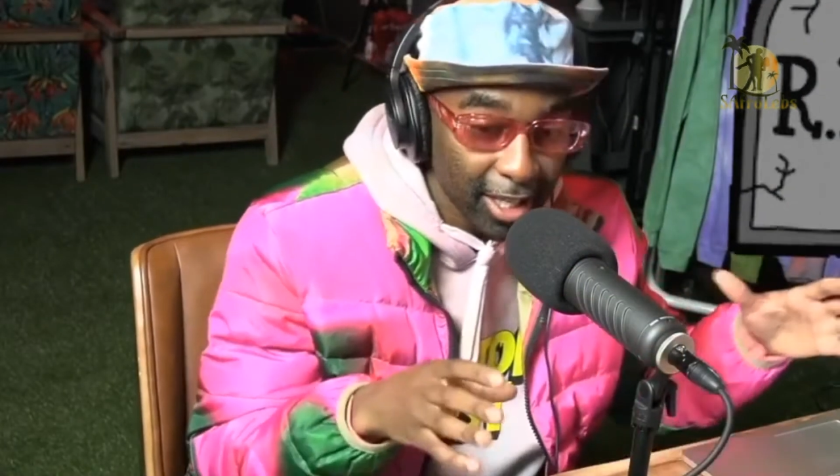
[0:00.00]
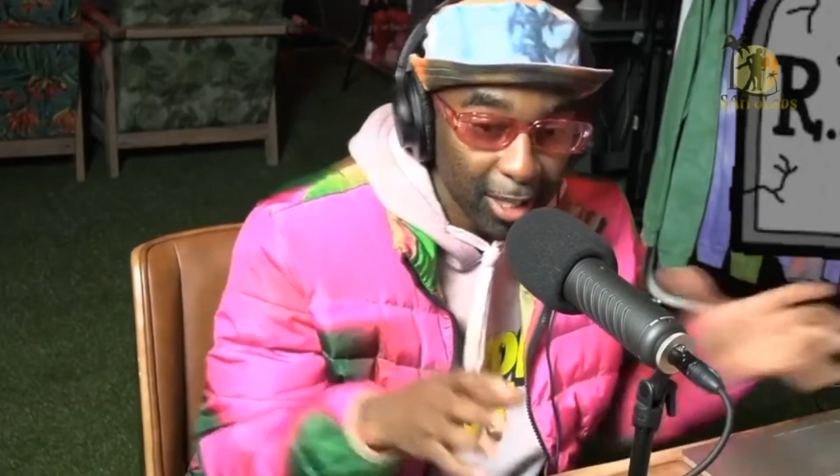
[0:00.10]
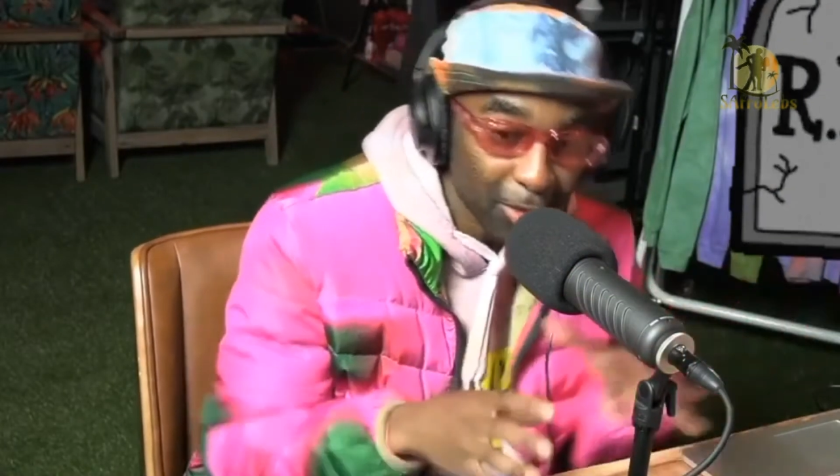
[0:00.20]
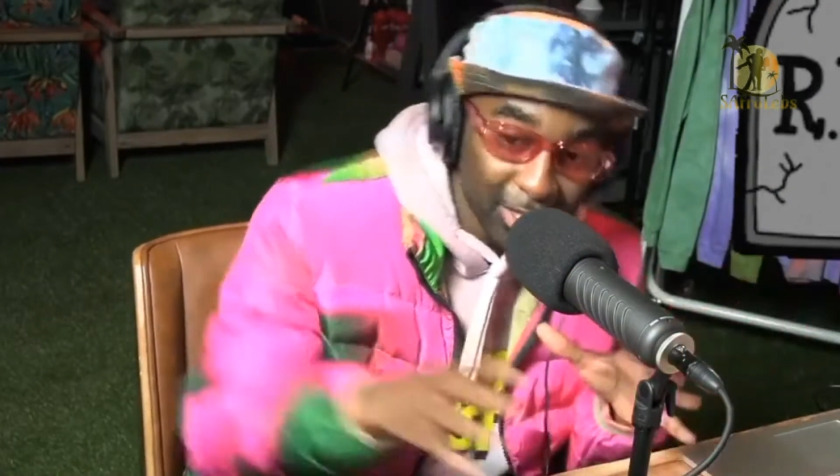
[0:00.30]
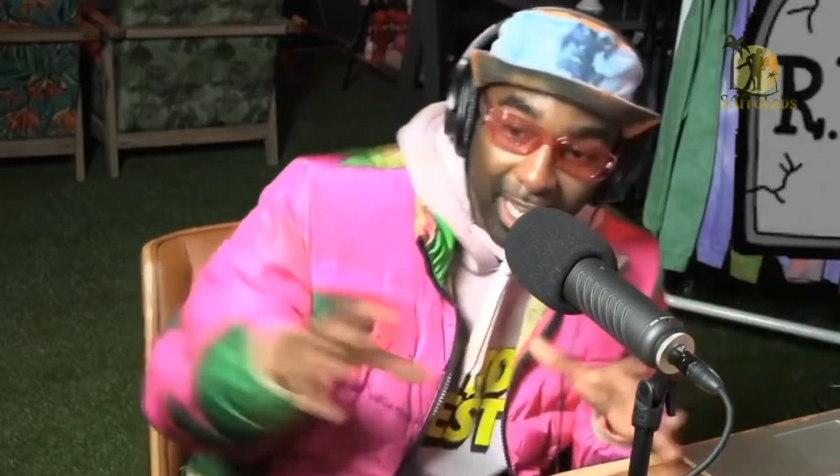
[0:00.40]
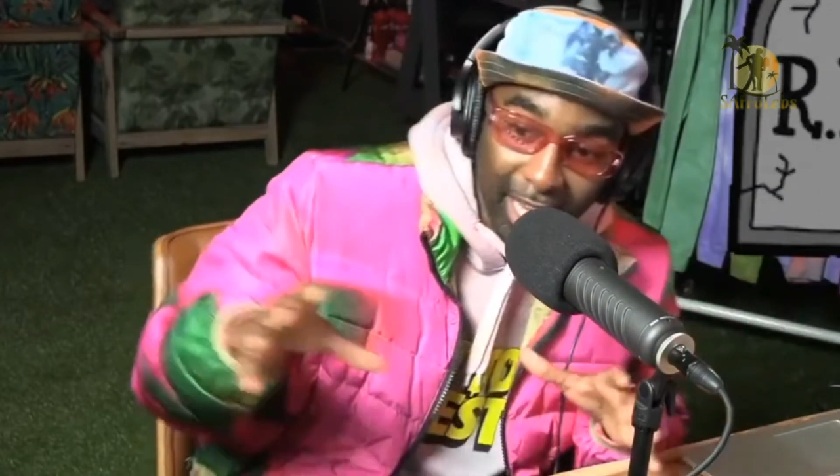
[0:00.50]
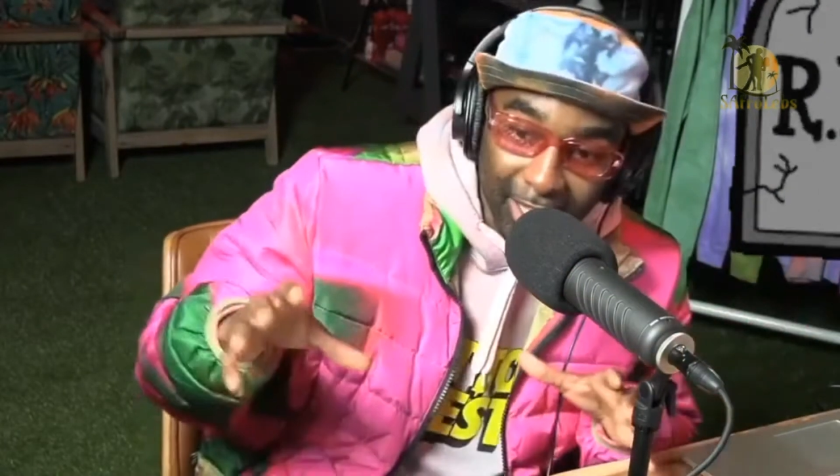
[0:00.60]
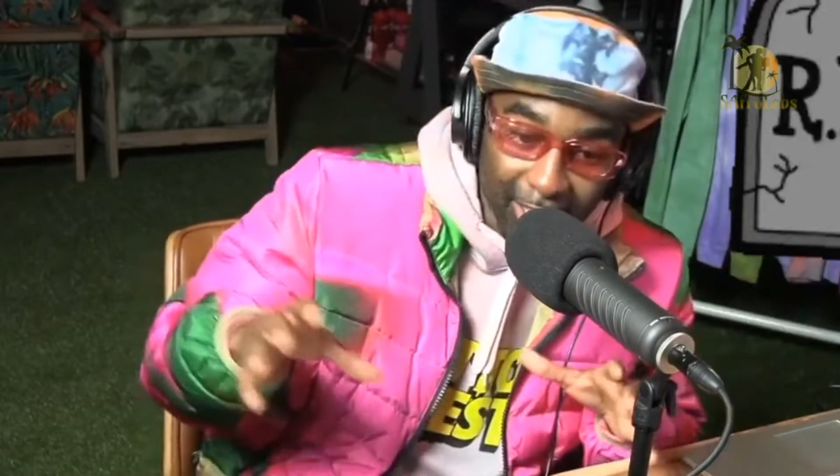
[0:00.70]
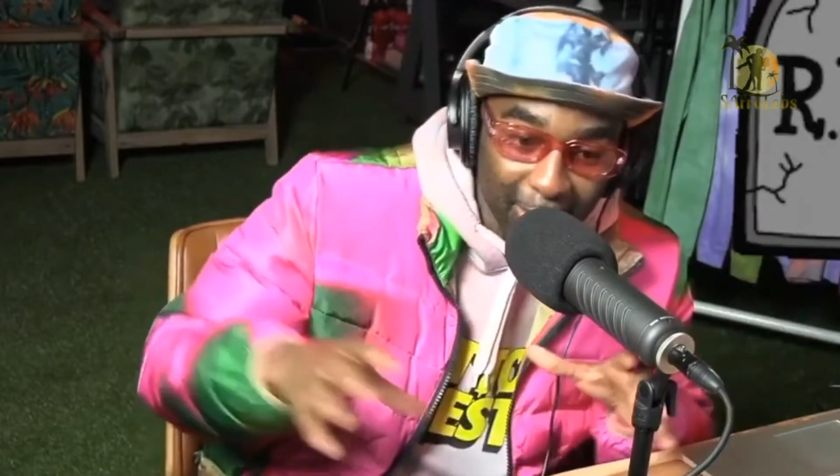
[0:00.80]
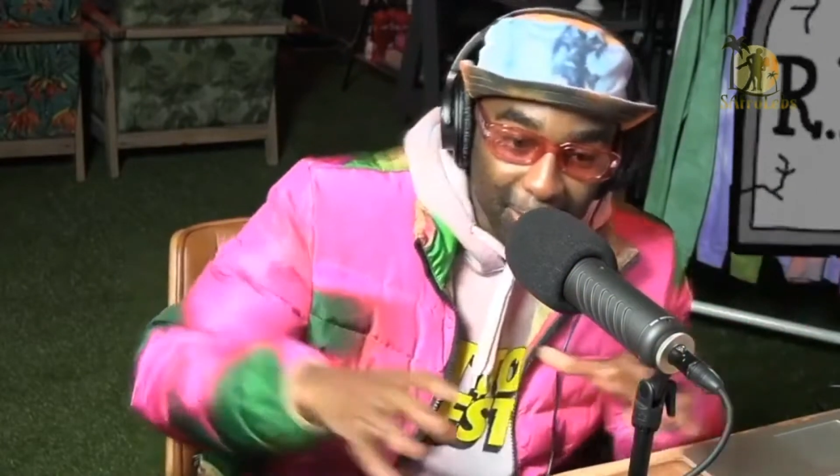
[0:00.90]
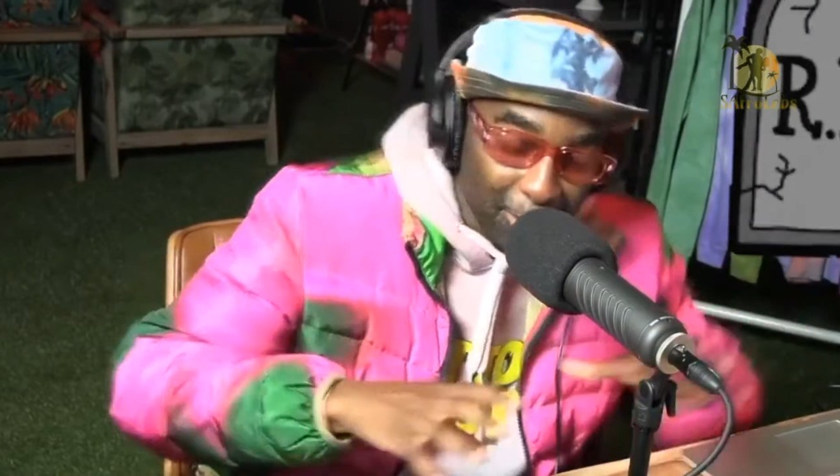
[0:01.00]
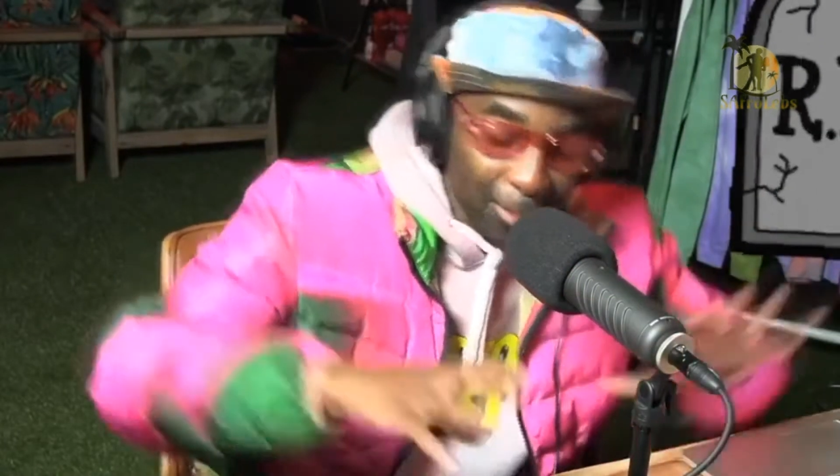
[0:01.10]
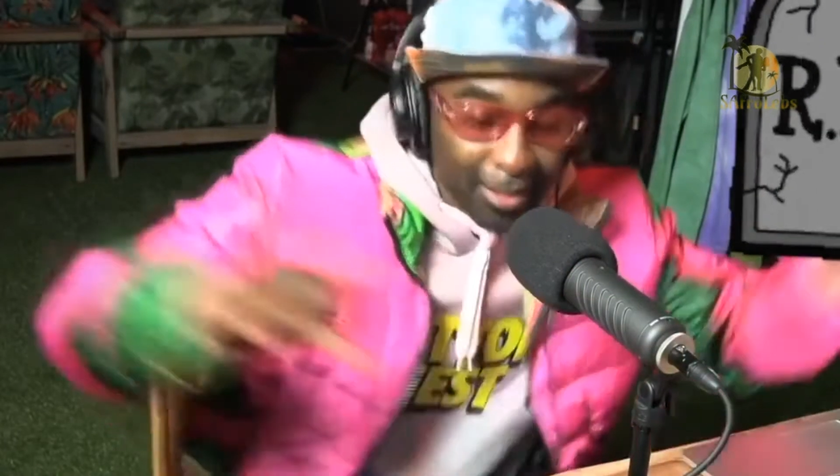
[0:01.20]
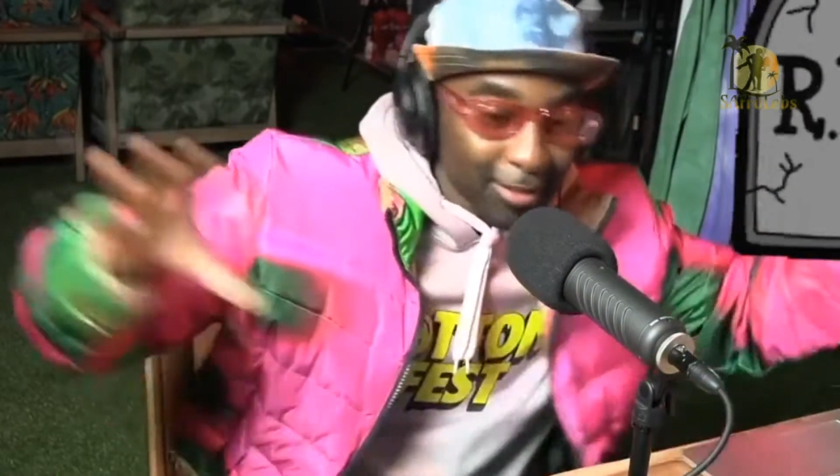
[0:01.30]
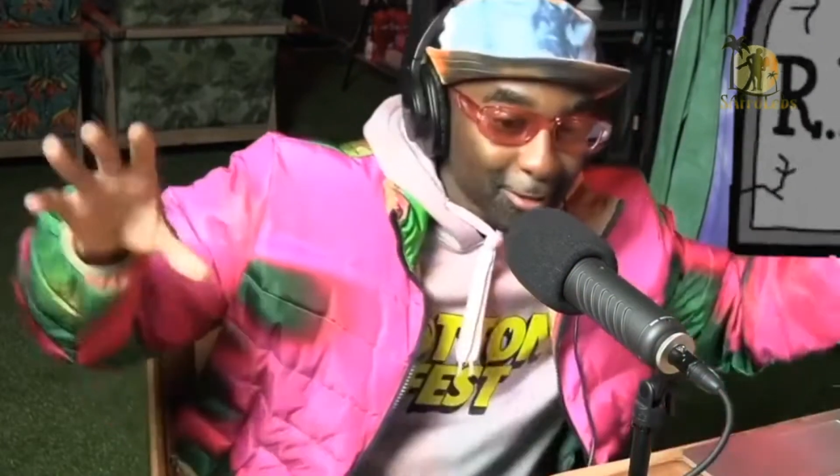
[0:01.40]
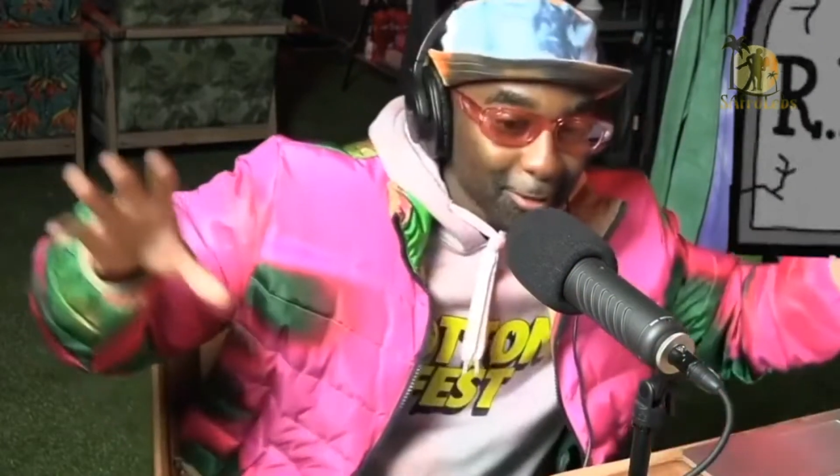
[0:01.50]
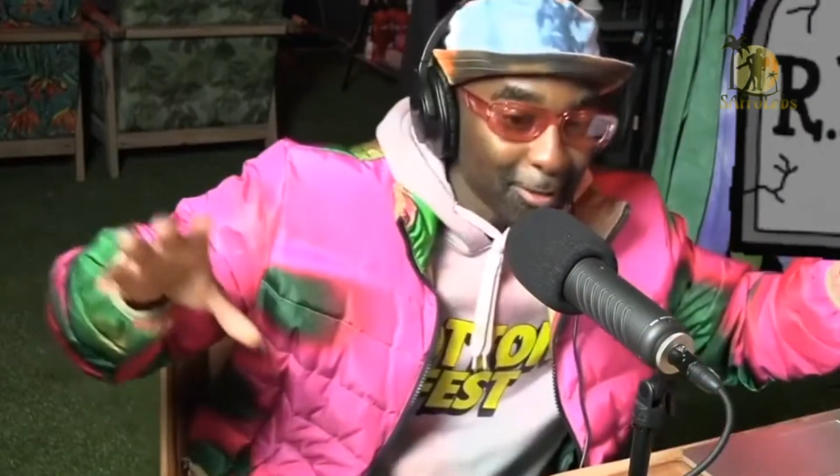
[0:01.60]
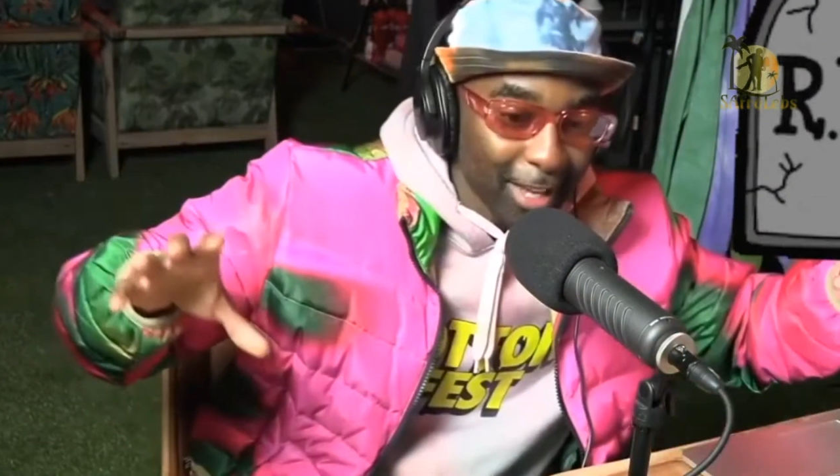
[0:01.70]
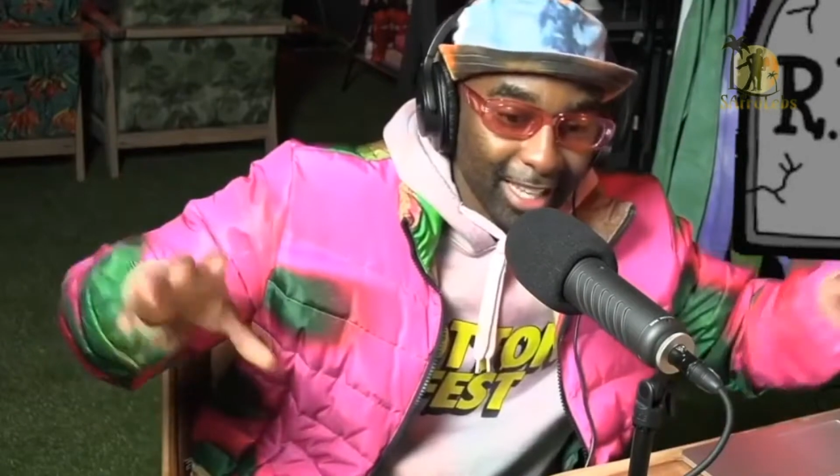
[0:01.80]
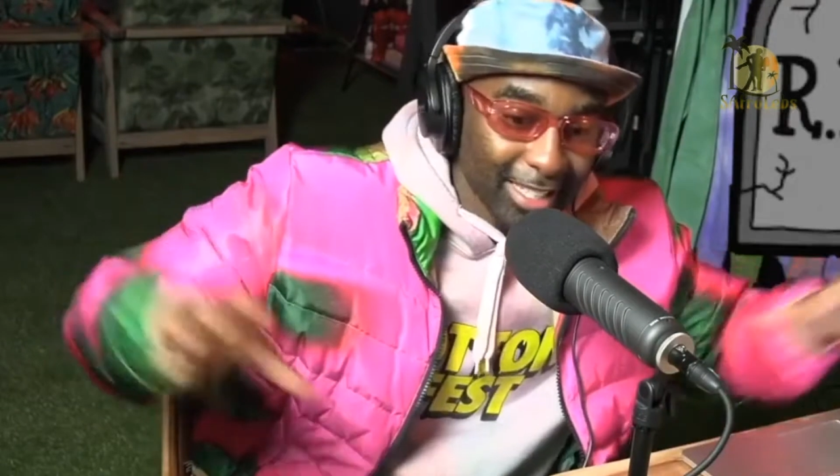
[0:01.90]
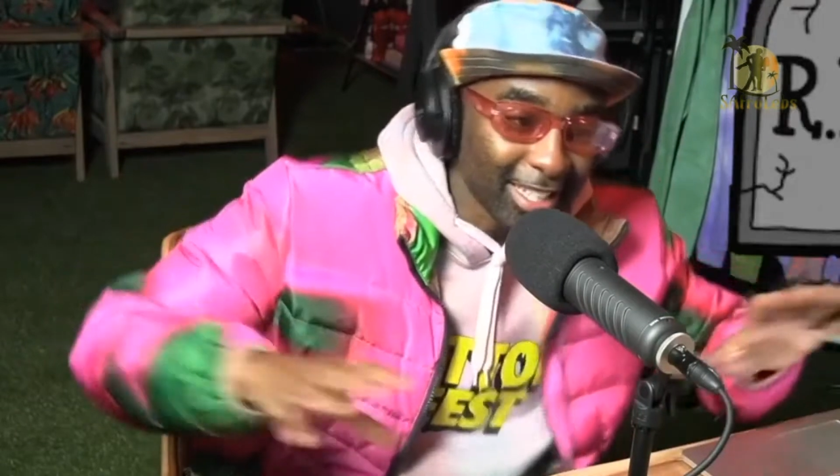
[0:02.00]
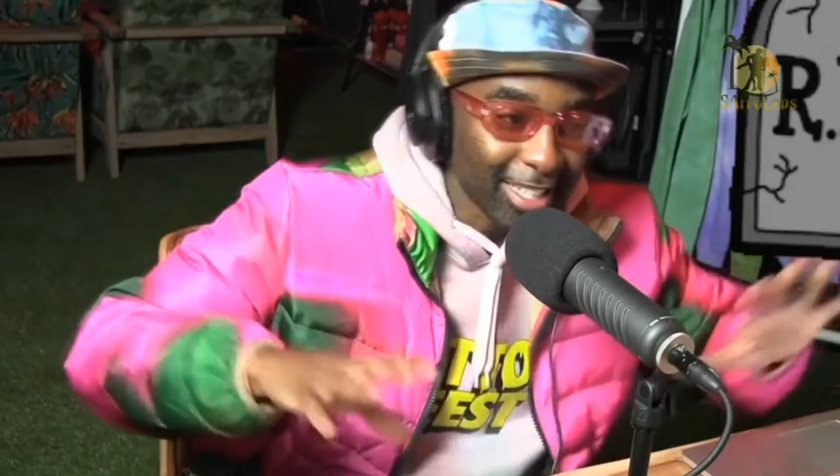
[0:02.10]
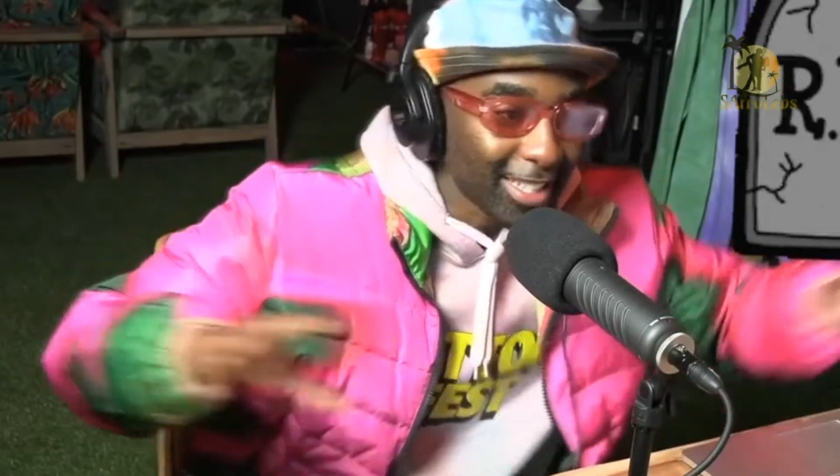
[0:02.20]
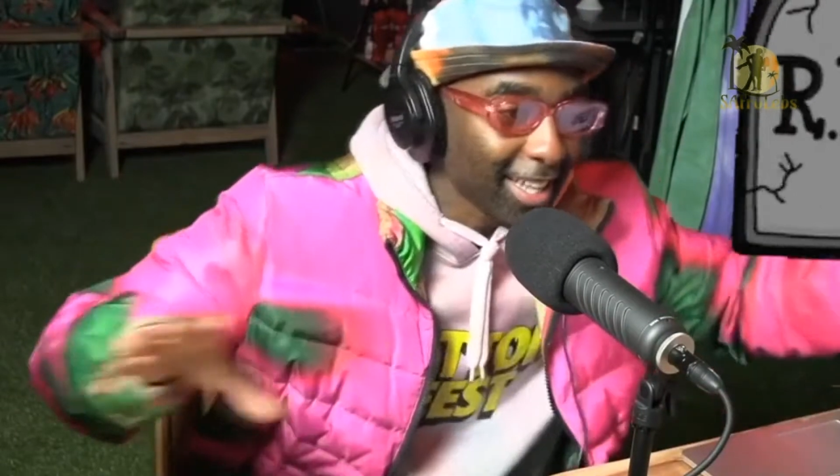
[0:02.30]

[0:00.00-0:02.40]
It was like 18